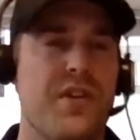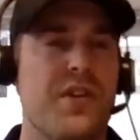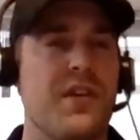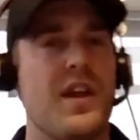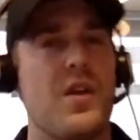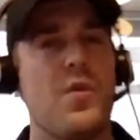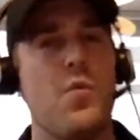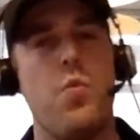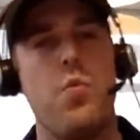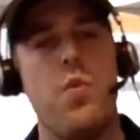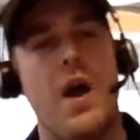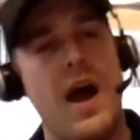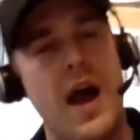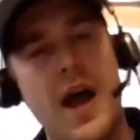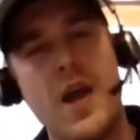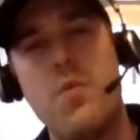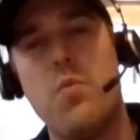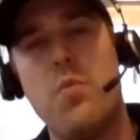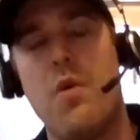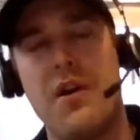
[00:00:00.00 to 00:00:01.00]
are like,
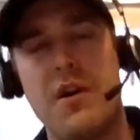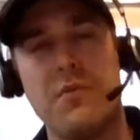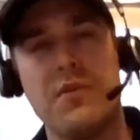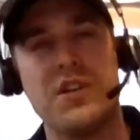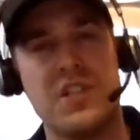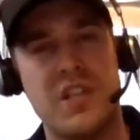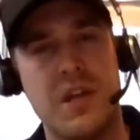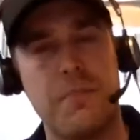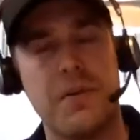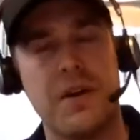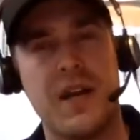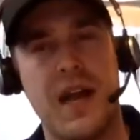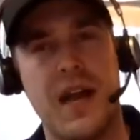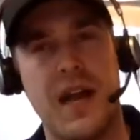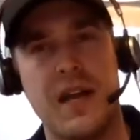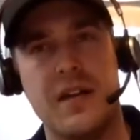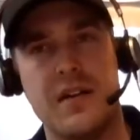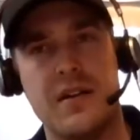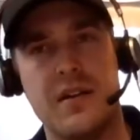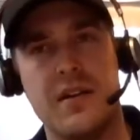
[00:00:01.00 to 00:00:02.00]
I want to
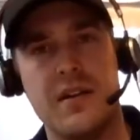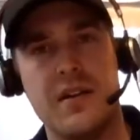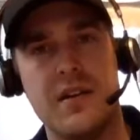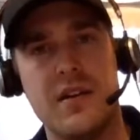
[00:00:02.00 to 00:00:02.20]
reciprocate.